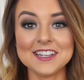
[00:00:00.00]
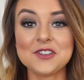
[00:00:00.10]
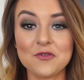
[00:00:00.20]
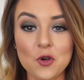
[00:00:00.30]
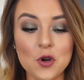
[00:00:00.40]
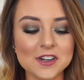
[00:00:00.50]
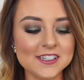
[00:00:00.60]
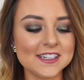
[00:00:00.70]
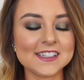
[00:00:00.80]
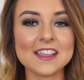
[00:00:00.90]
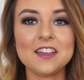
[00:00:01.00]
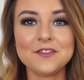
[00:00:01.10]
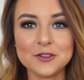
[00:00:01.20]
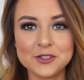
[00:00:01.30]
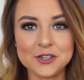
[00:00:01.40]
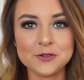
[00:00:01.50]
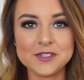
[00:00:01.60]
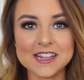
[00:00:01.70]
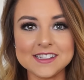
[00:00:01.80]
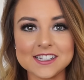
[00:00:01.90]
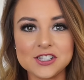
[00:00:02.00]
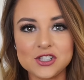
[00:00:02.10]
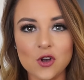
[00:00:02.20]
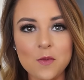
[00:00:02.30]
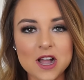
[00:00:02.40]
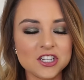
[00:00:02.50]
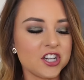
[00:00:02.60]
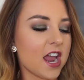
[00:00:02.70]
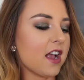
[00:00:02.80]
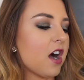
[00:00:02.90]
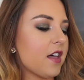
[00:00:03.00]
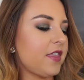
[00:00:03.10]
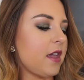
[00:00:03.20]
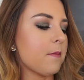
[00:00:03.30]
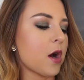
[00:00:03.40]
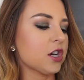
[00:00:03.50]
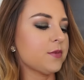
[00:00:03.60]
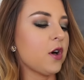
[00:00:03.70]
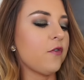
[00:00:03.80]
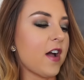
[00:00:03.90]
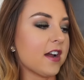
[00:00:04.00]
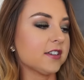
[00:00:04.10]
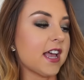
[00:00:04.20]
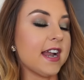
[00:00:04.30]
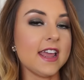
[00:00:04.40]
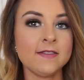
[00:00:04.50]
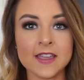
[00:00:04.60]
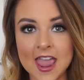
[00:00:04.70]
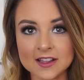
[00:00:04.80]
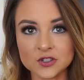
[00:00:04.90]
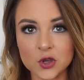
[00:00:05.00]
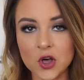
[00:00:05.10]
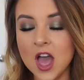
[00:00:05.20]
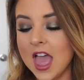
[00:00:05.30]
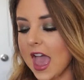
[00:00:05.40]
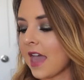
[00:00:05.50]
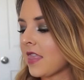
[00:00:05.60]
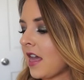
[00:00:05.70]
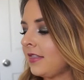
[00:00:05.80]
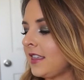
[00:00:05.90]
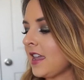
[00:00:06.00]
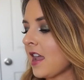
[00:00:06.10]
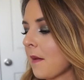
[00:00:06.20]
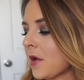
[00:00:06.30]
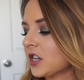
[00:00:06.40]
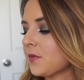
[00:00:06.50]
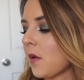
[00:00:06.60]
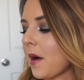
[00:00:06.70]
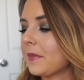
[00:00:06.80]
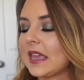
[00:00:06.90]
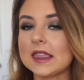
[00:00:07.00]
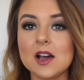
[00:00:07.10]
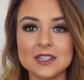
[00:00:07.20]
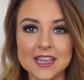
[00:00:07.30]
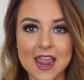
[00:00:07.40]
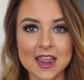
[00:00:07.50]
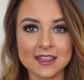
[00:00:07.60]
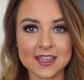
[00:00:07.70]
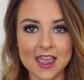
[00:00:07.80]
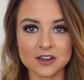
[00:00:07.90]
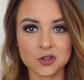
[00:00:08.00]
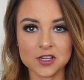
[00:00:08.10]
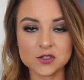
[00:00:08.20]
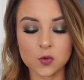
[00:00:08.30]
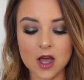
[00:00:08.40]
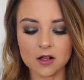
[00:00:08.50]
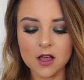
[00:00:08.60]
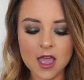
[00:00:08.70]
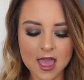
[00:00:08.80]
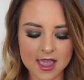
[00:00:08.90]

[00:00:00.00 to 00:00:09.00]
So of course, since I love those two scents so much, I got the Marshmallow Fireside in the candle and then the Marshmallow Pumpkin Latte in the candle as well.